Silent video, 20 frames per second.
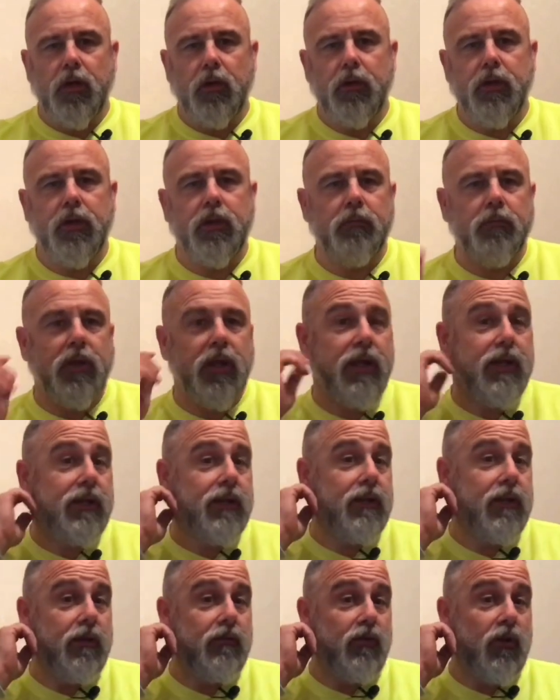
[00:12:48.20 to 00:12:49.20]
complaint
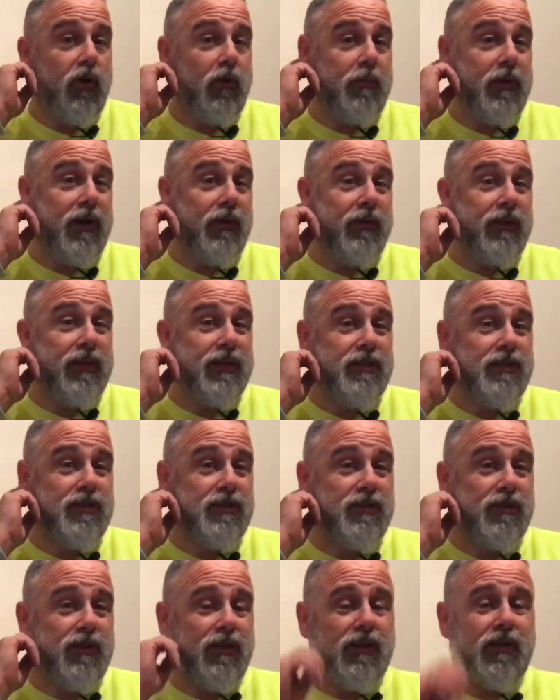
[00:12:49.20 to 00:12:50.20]
I've got about this